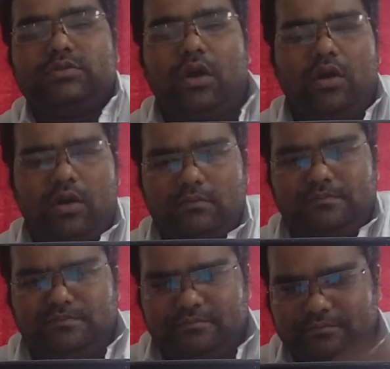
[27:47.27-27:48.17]

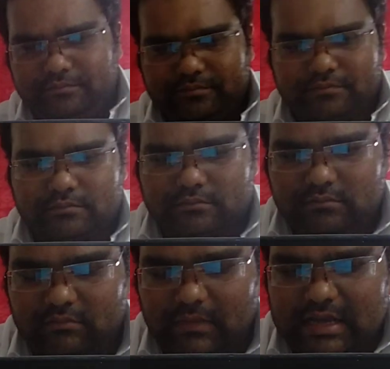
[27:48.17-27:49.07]
so
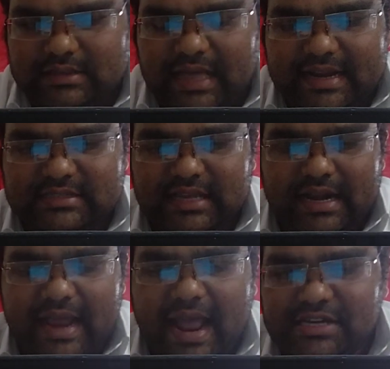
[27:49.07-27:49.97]
there is a
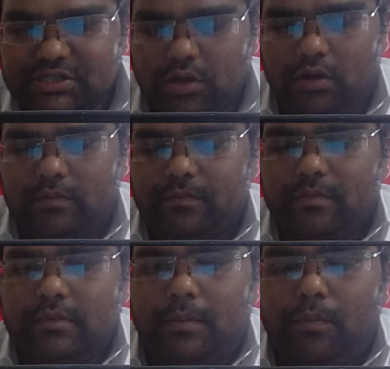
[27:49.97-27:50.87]
ratio,
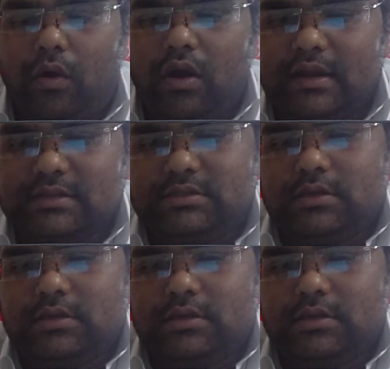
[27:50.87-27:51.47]
the Bolton's,